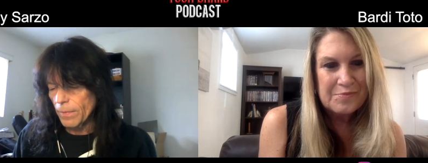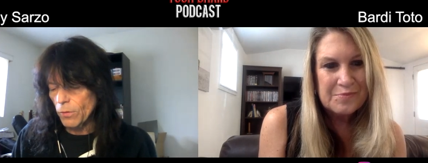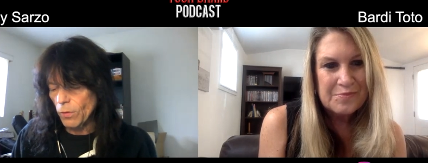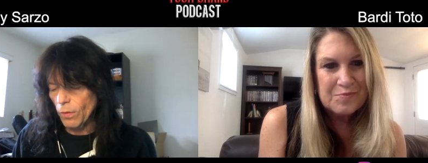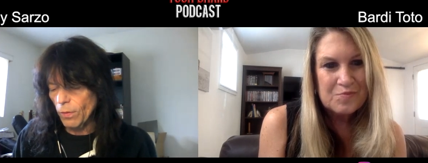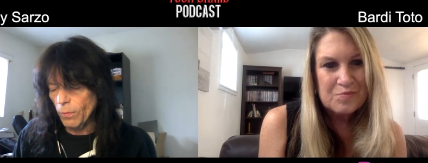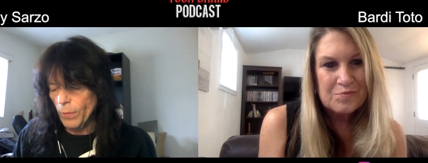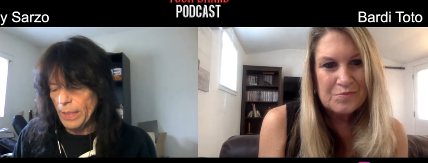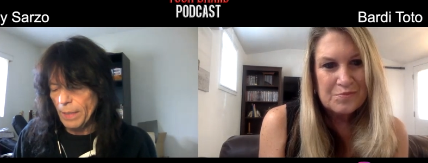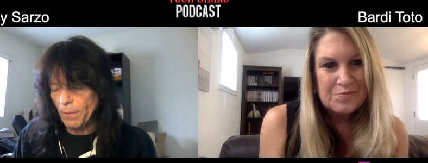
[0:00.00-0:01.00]
Speaker 1: So
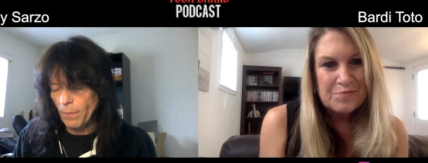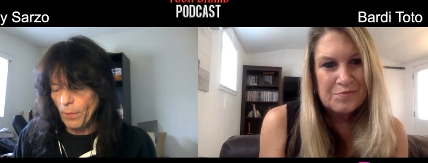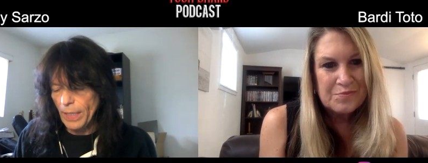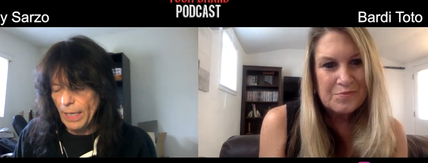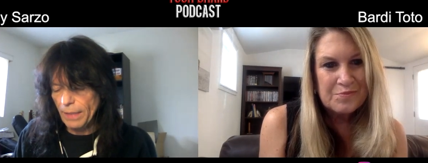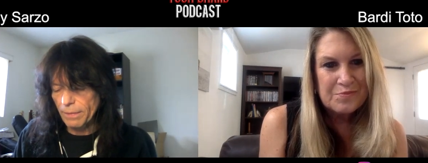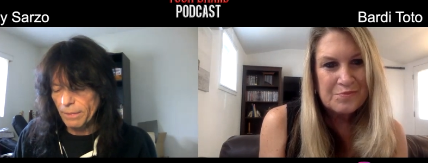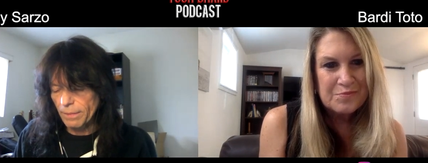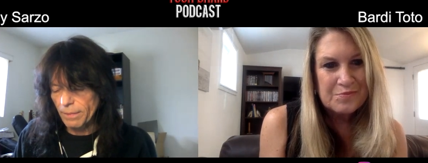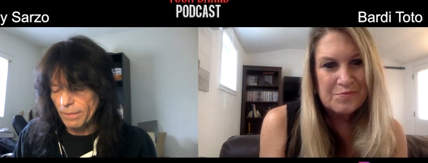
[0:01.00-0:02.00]
we never
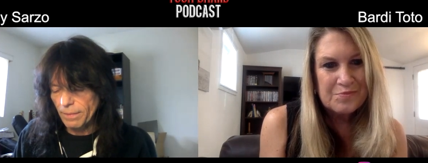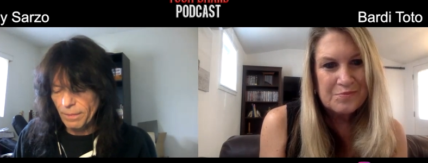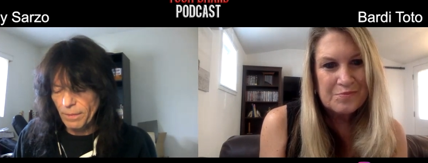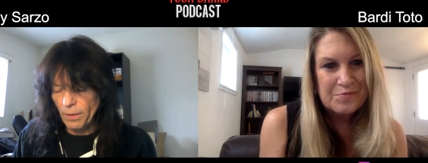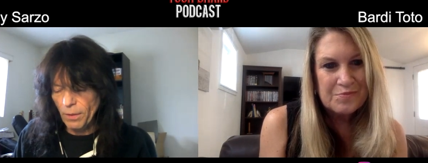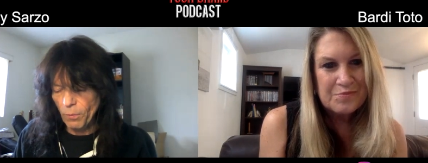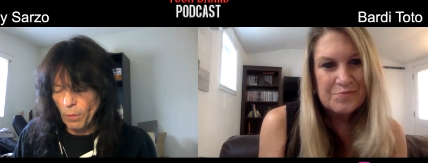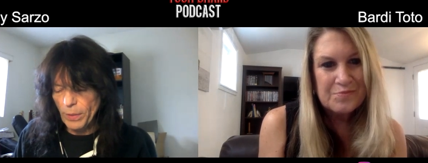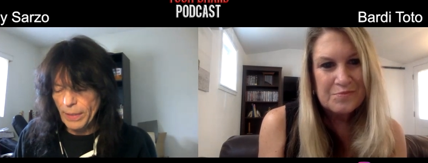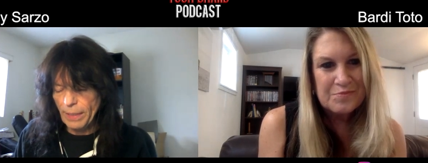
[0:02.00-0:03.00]
forget, you know, where
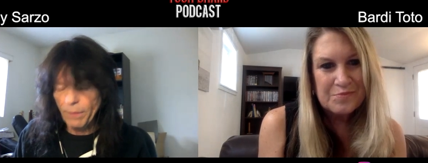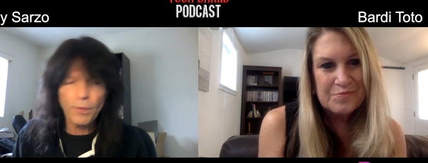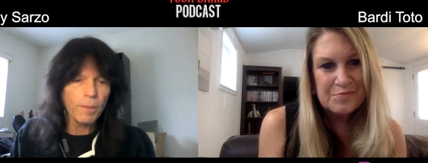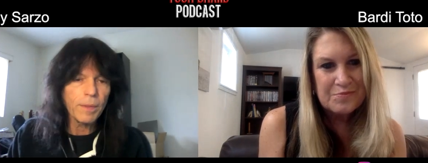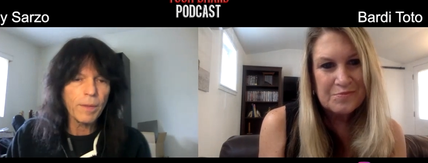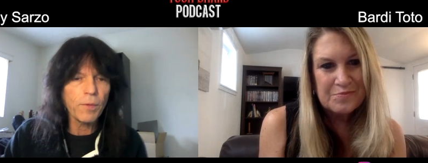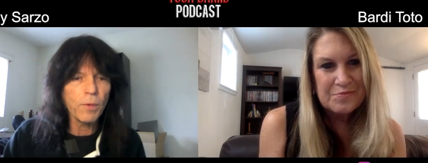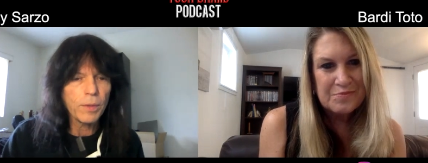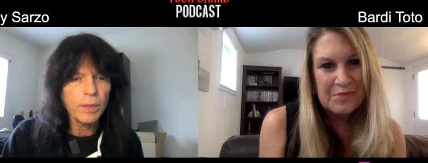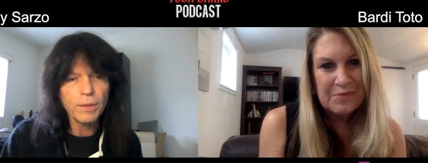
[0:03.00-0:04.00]
we came from, of
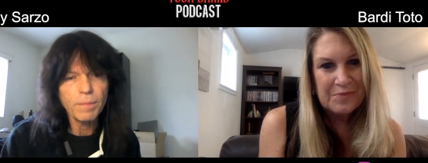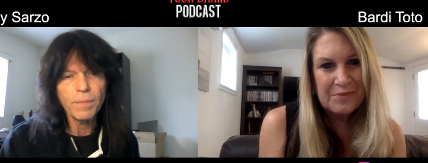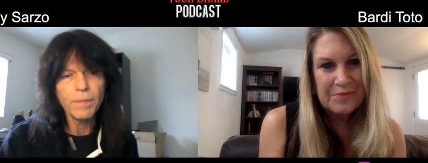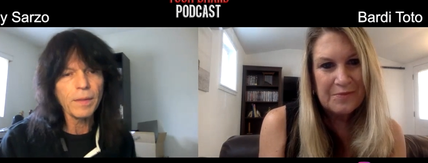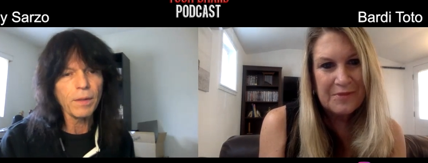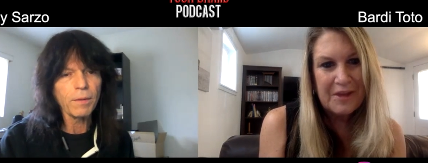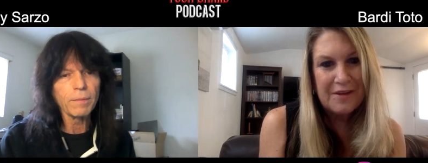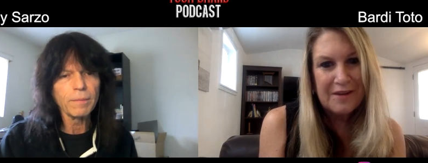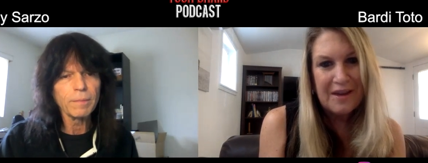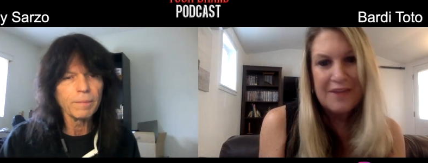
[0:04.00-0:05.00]
course, you know.
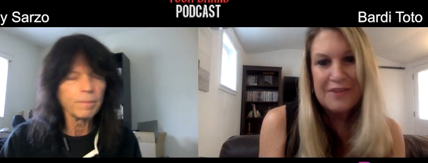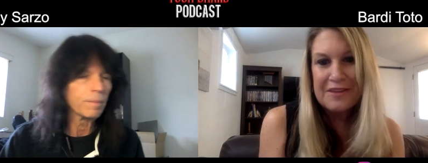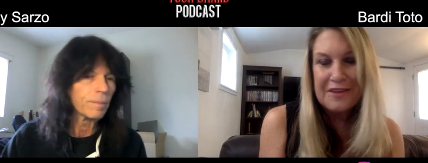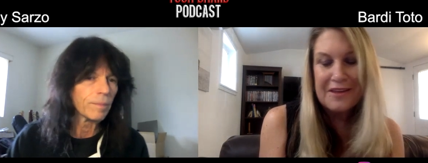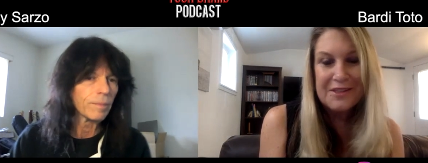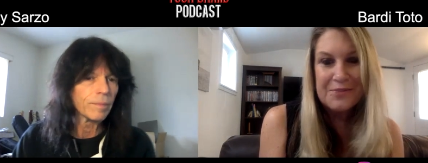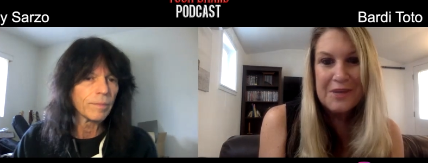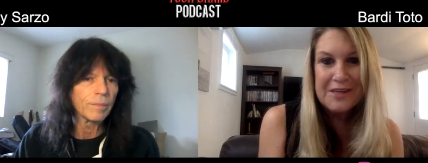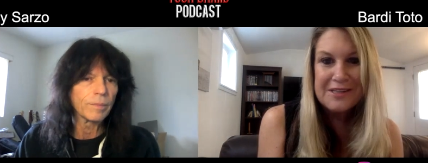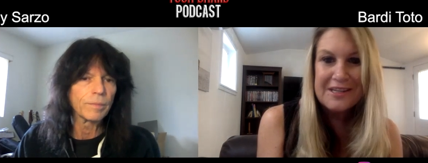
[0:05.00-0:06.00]
Speaker 2: I think that's
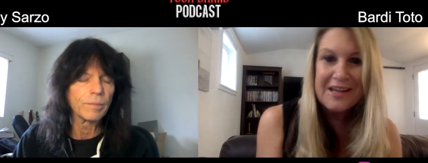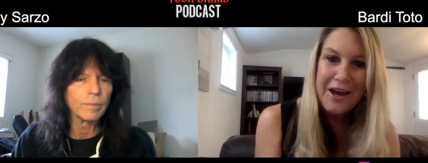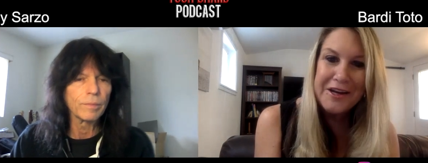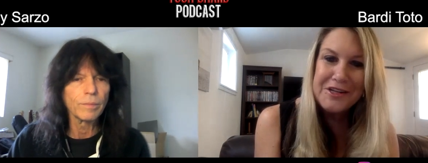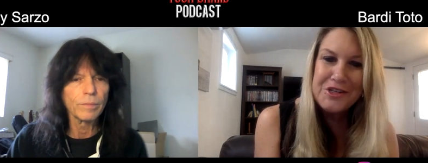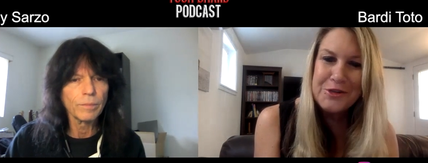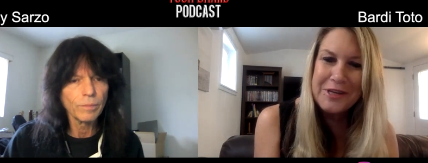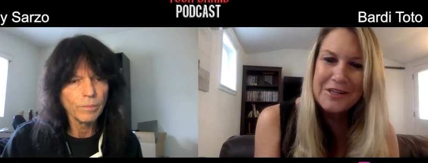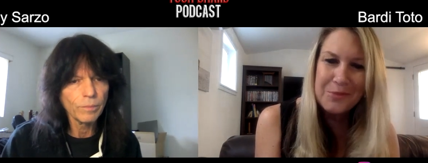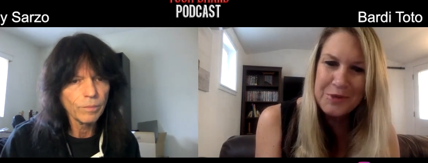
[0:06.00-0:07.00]
amazing. How did you
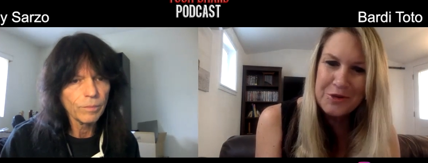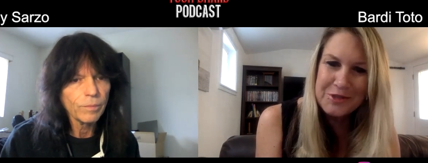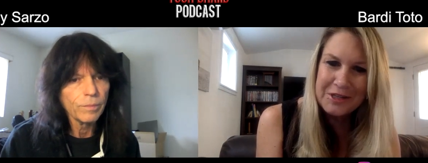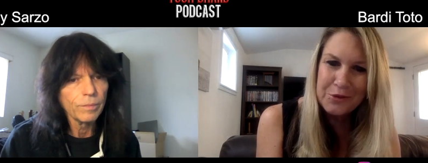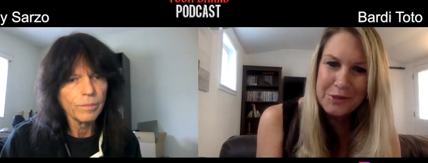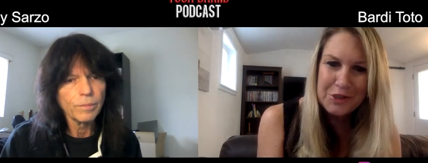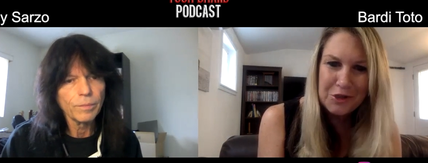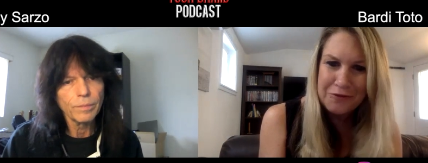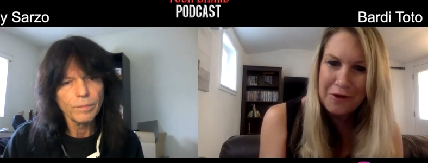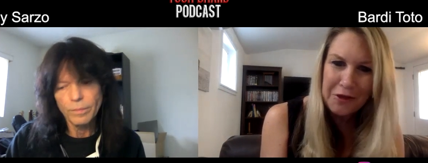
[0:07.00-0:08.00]
get into music? Was
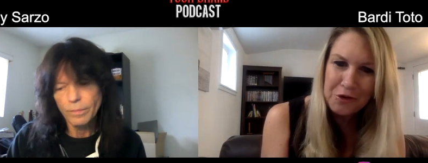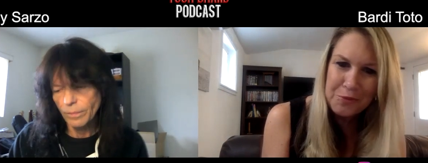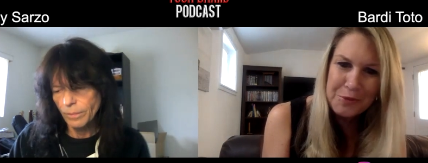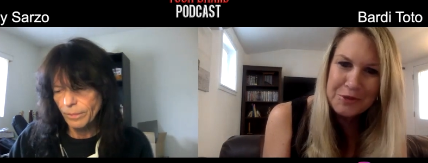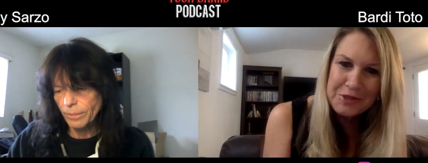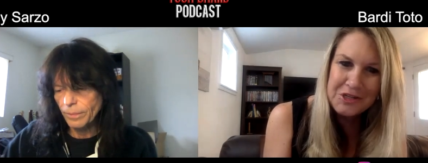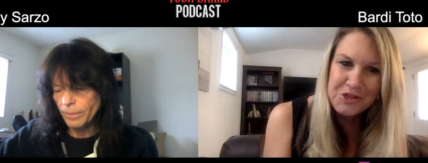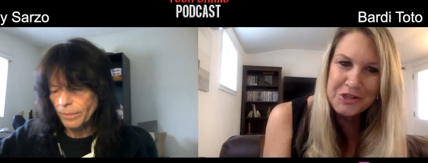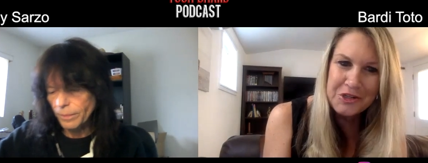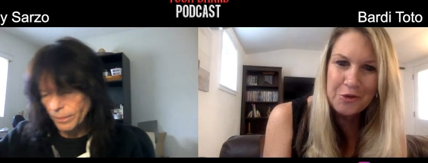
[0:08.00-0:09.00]
your father a
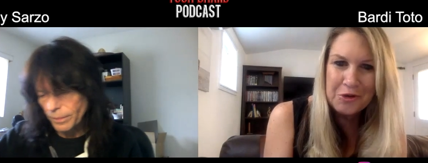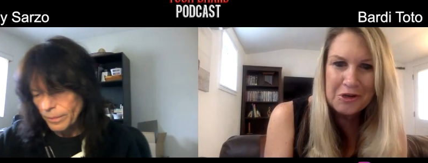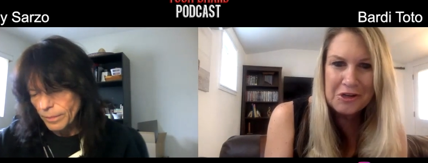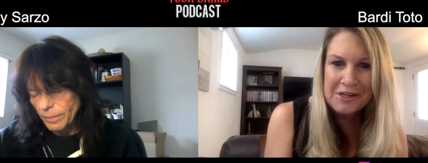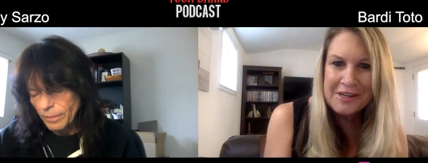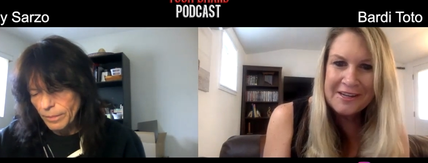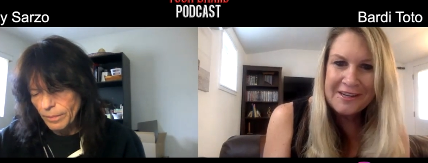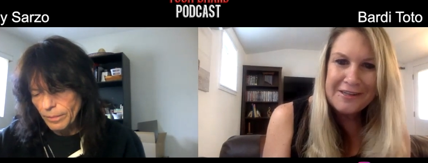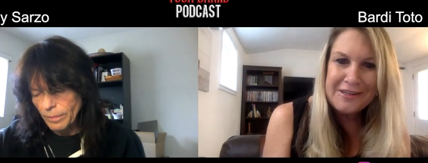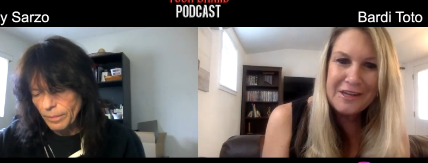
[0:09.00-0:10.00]
musician, or
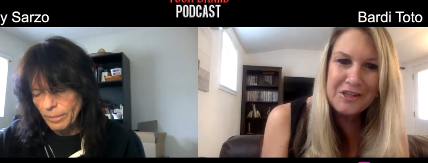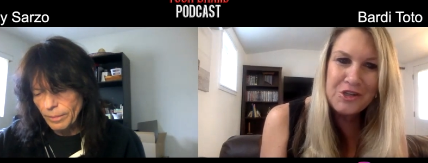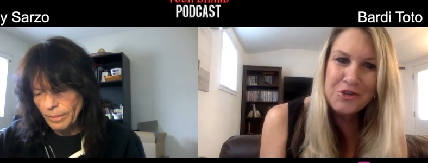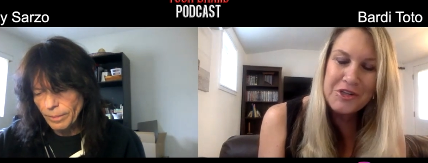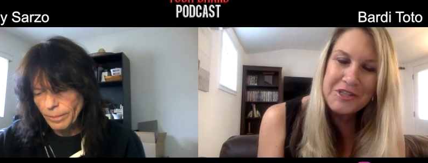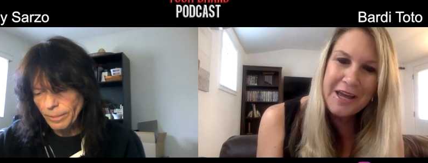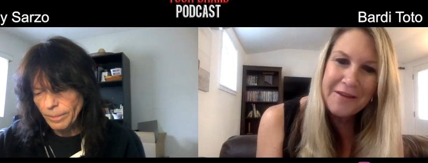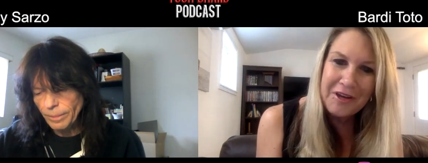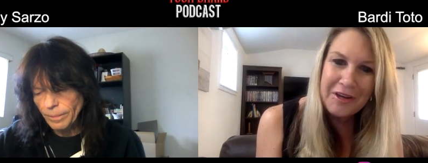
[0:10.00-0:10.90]
did you just have